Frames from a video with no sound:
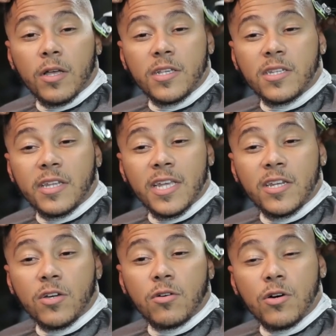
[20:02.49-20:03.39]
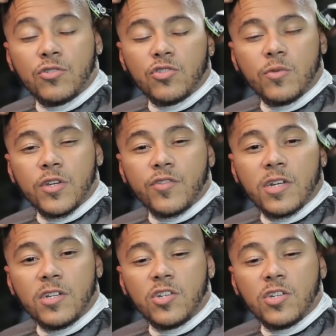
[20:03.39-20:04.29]
It's in the Indigo O2 in
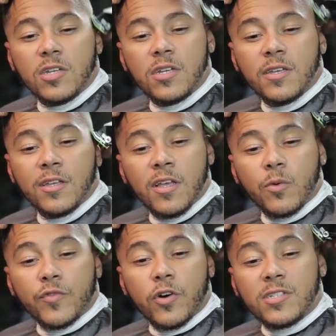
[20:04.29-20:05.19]
Greenwich. We've